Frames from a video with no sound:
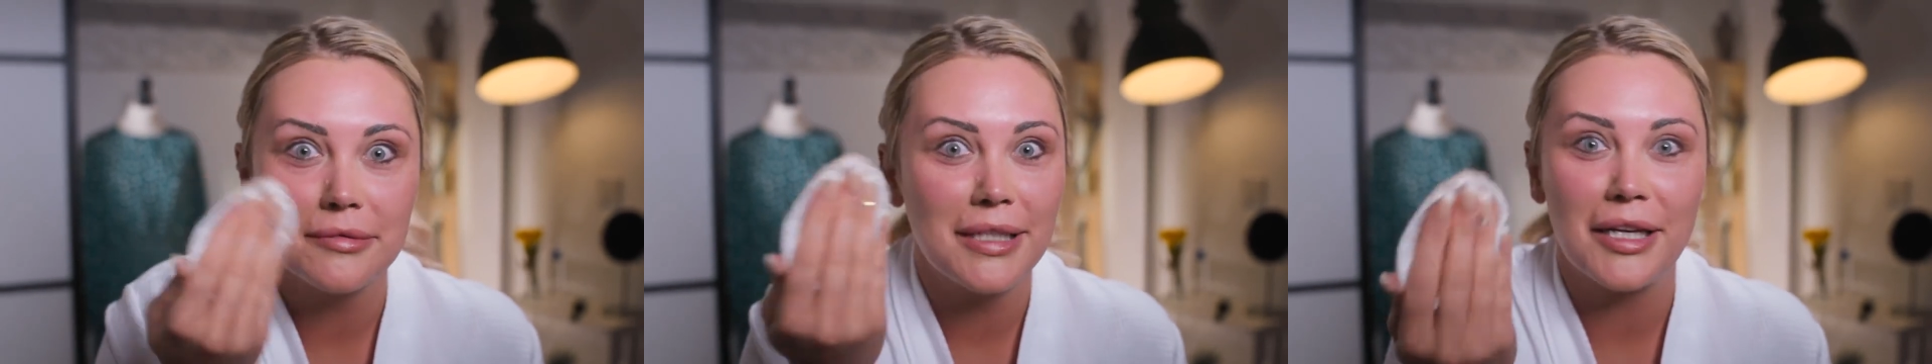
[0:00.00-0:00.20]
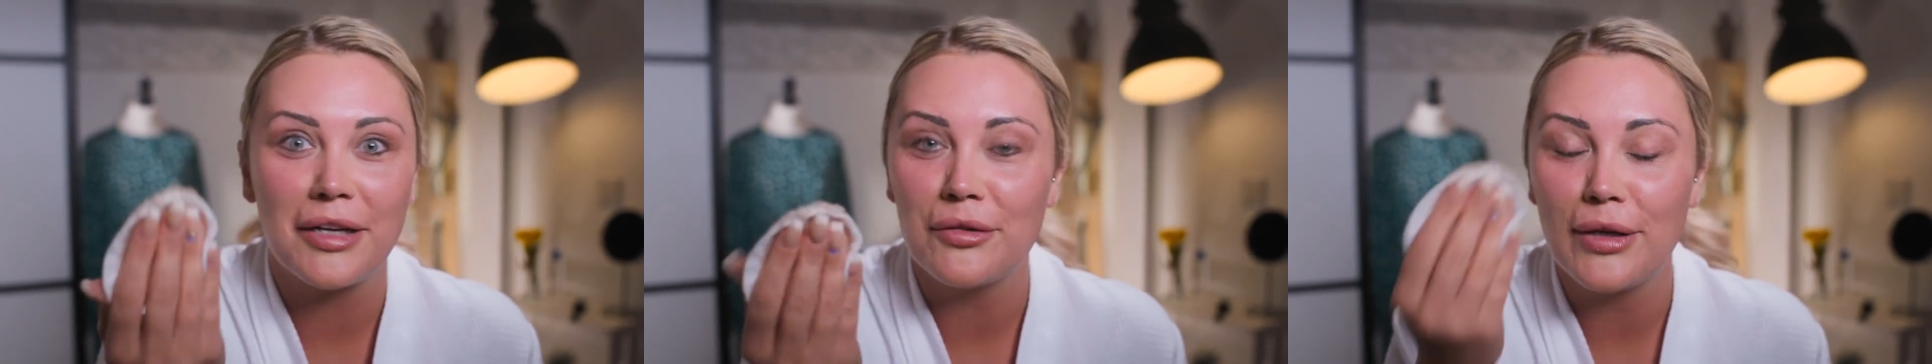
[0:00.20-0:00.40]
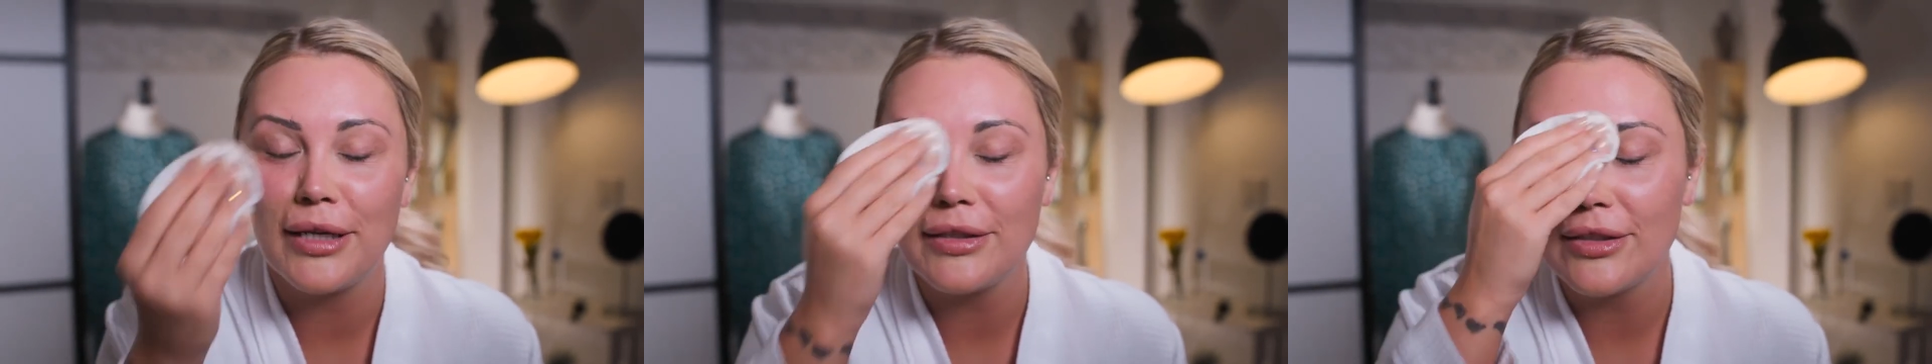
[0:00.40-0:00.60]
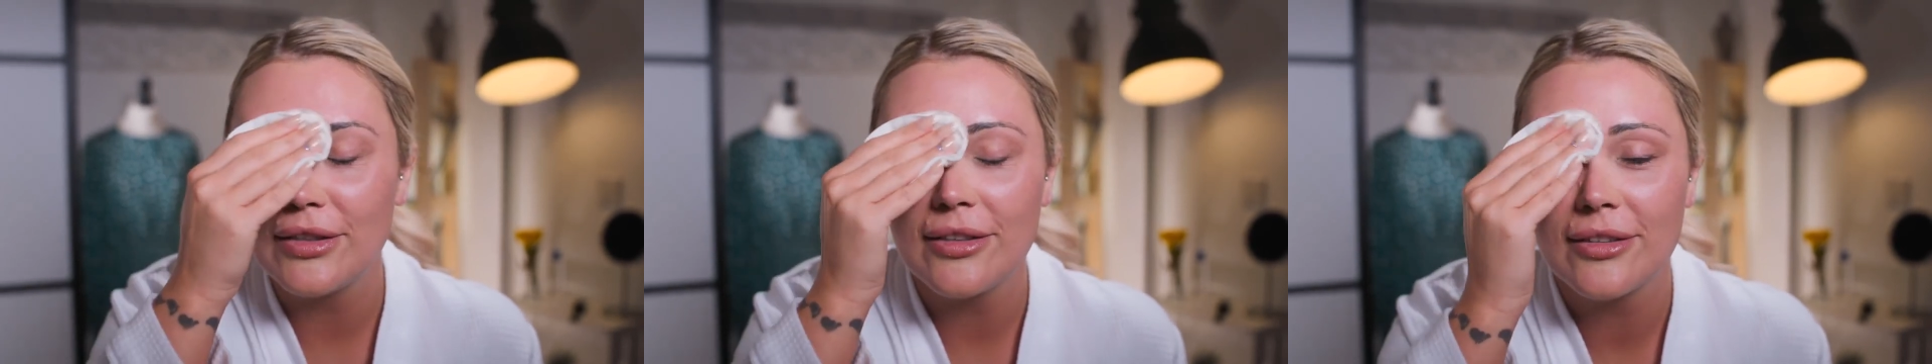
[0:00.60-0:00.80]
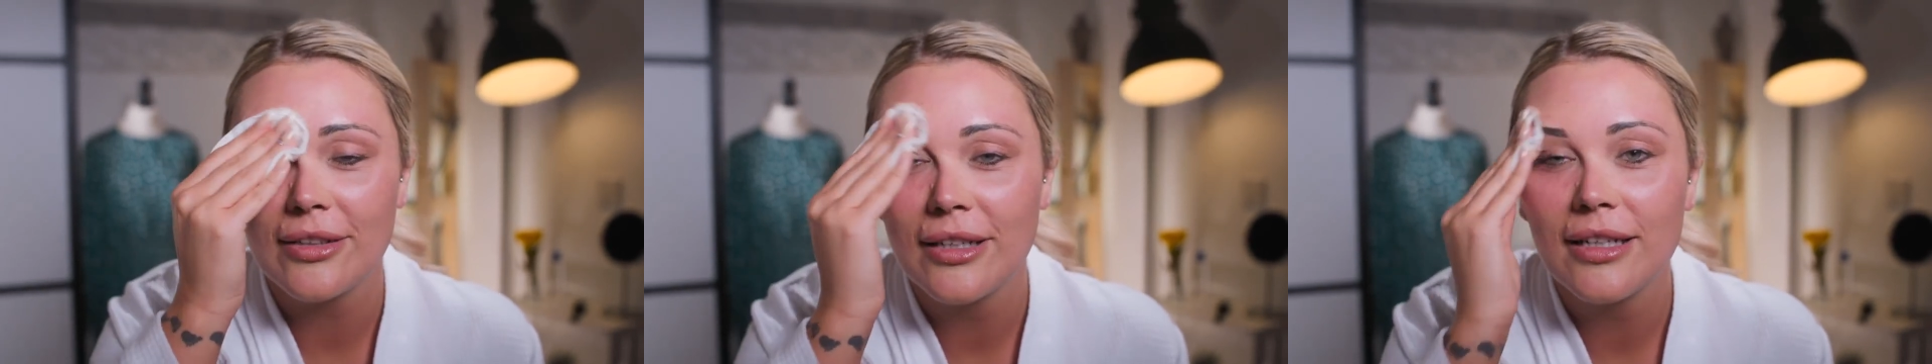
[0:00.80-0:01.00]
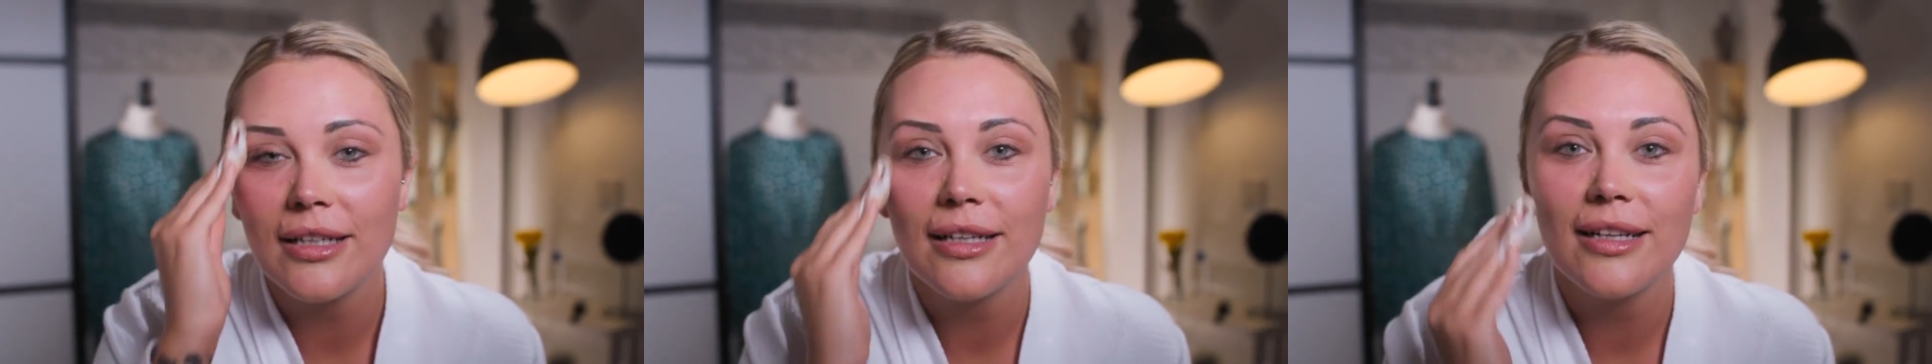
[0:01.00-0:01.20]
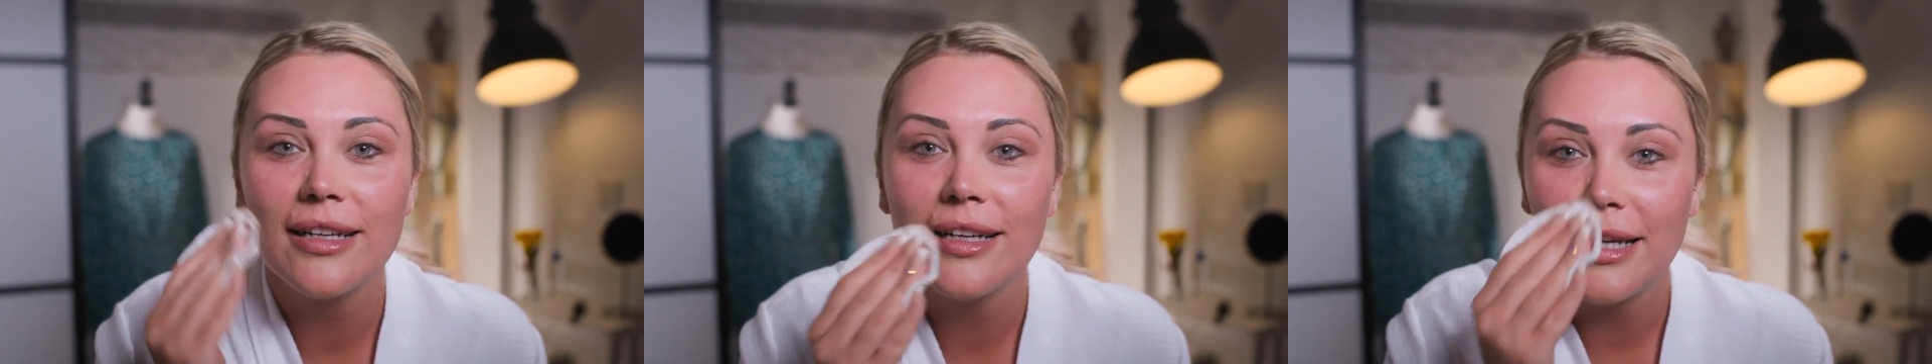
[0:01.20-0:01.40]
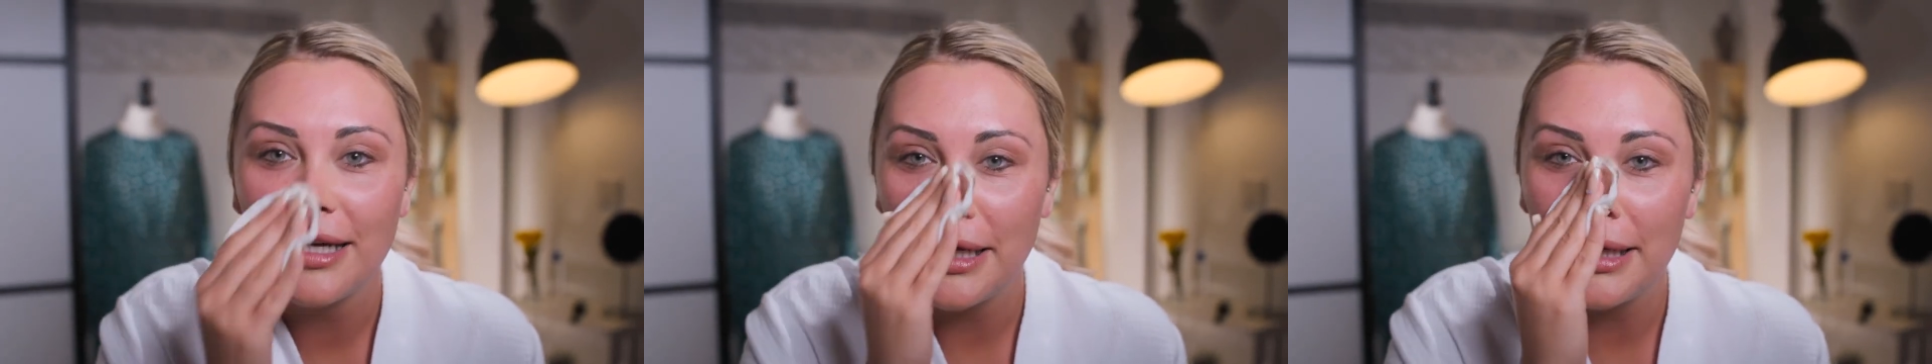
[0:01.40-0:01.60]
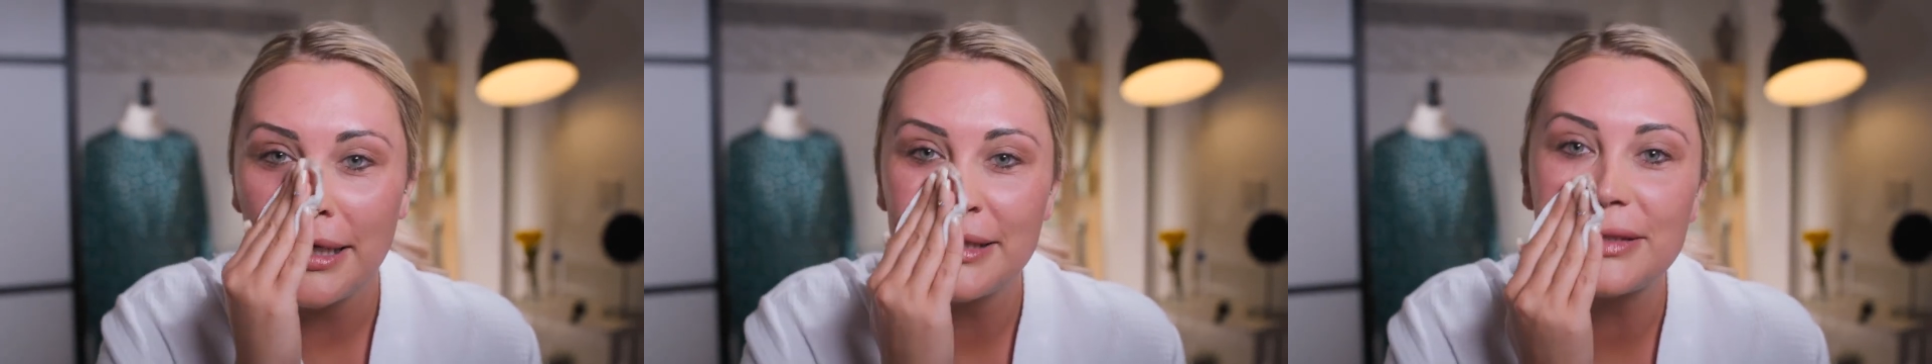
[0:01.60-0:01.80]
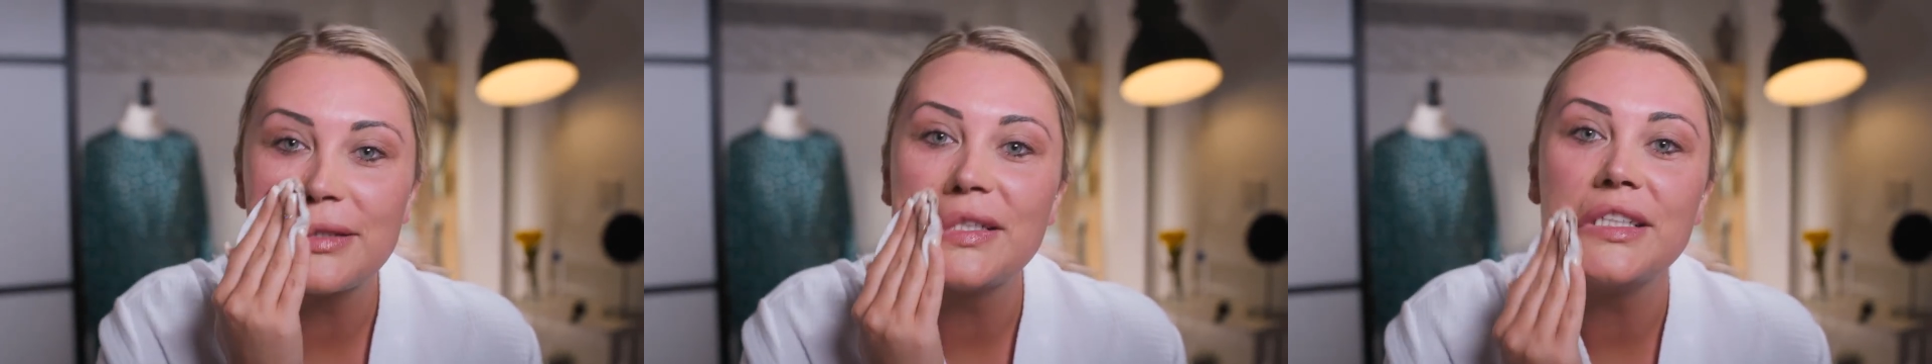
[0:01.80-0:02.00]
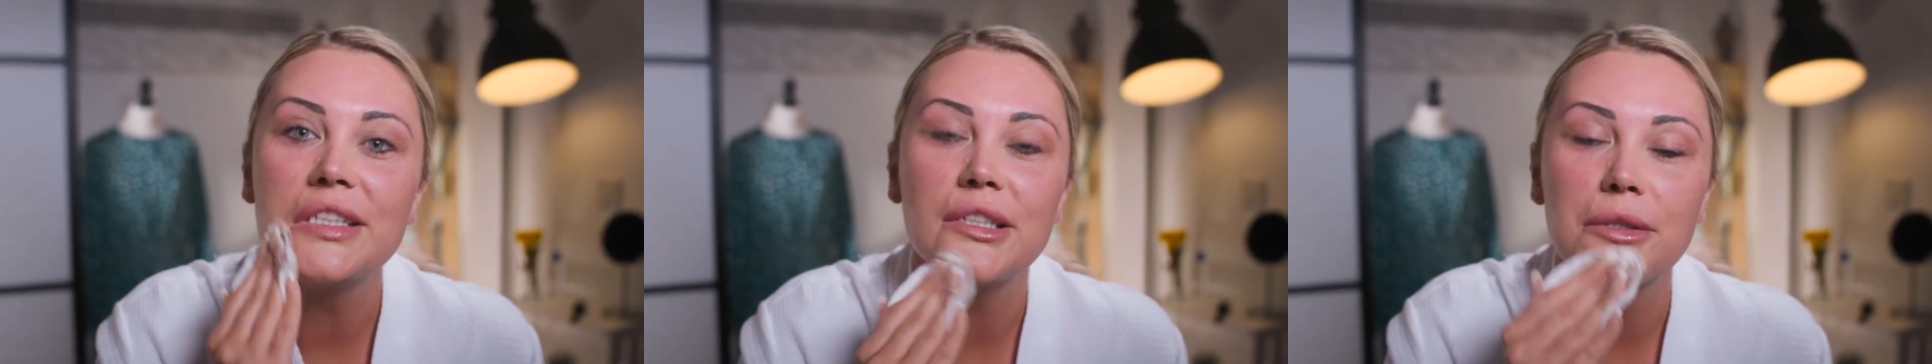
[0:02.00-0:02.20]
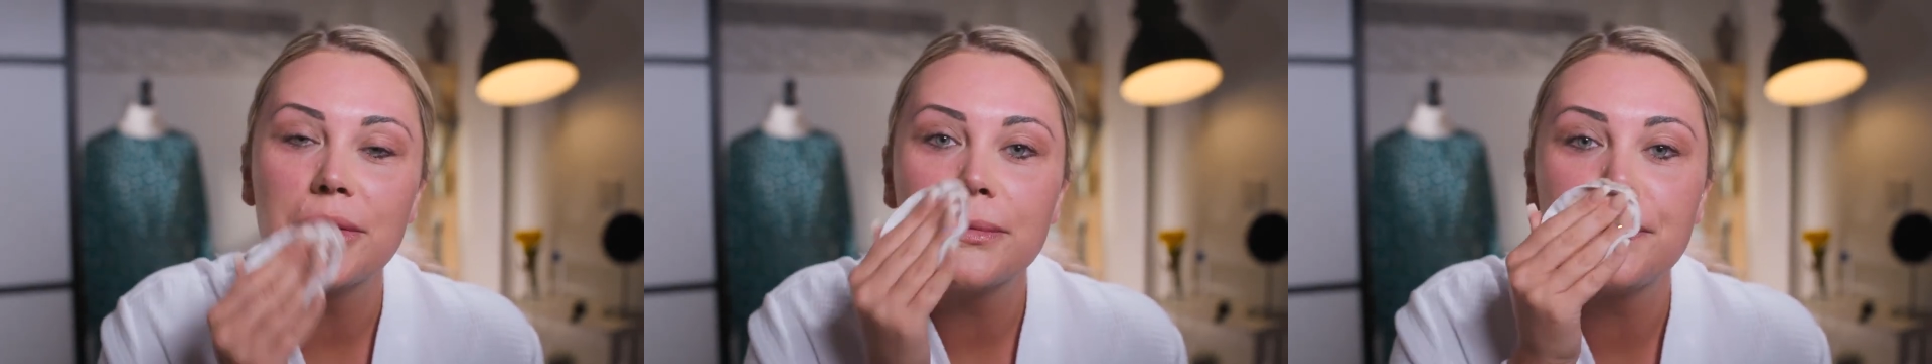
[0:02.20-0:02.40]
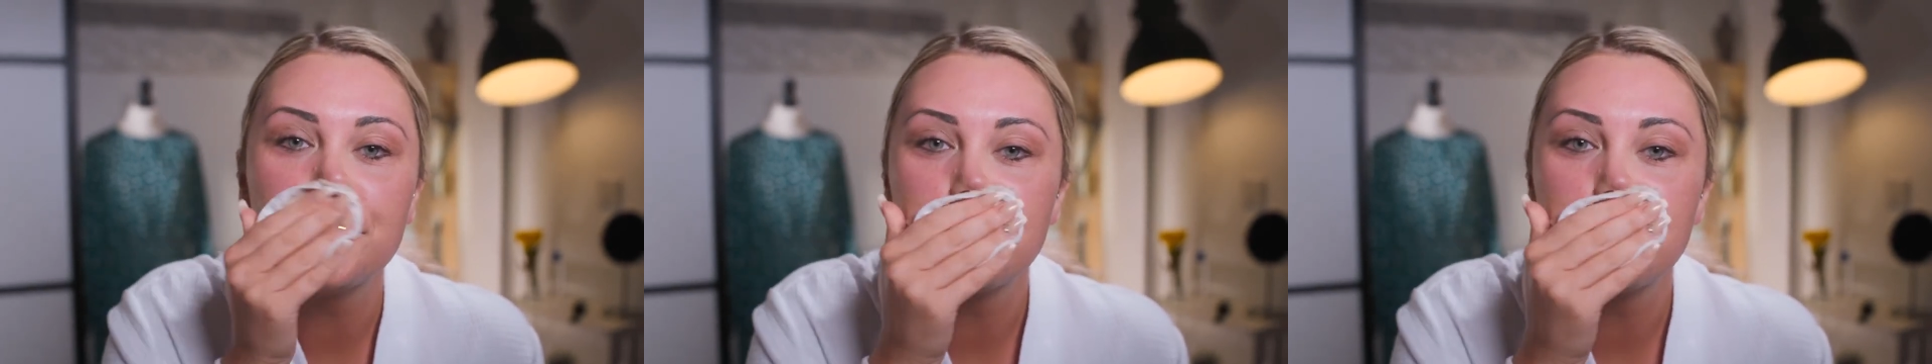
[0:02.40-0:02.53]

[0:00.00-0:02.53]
take a redner, it's going to show